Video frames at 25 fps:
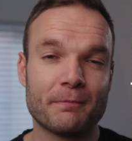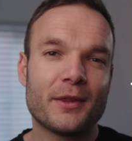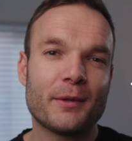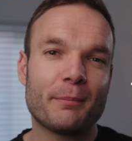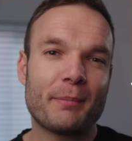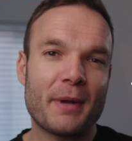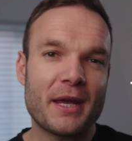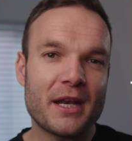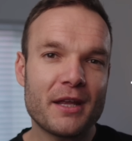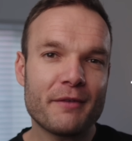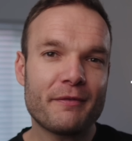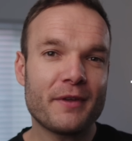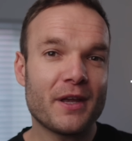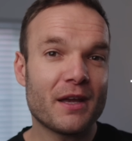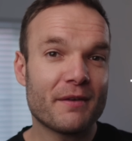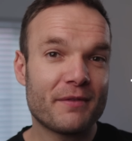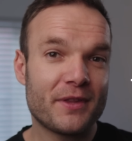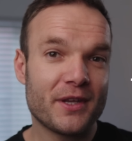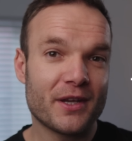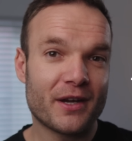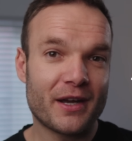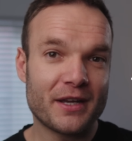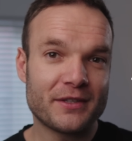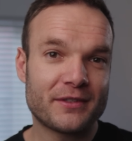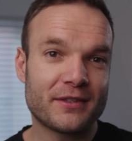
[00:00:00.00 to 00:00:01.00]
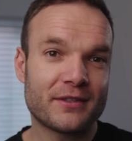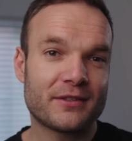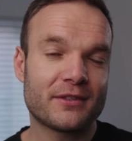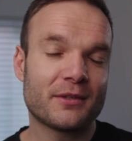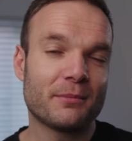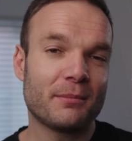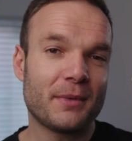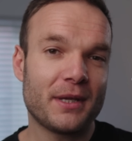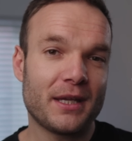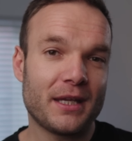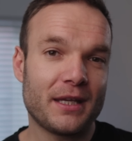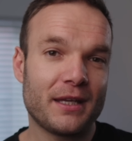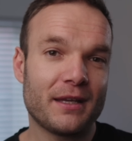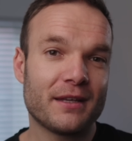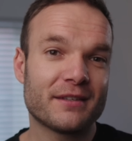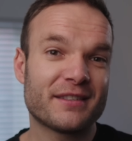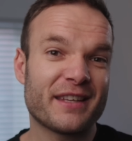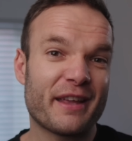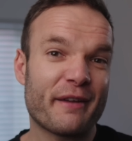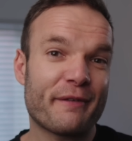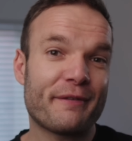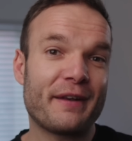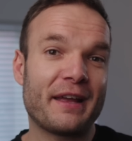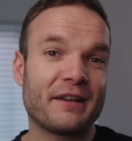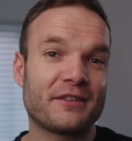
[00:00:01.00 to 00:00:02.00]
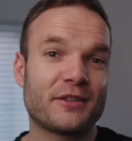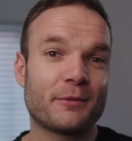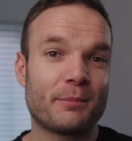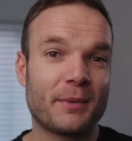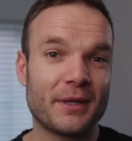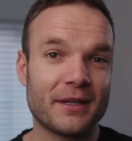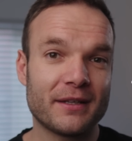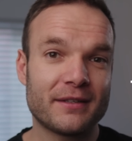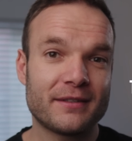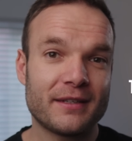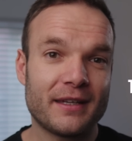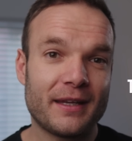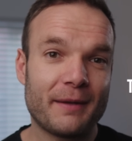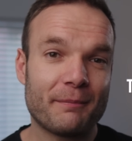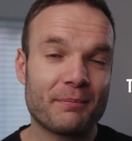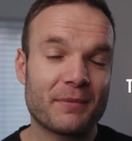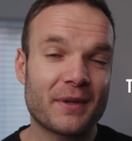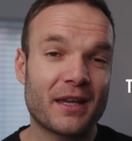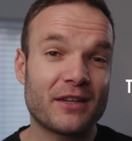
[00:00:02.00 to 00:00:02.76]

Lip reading: The benefit of the ISAs to me is their flexibility,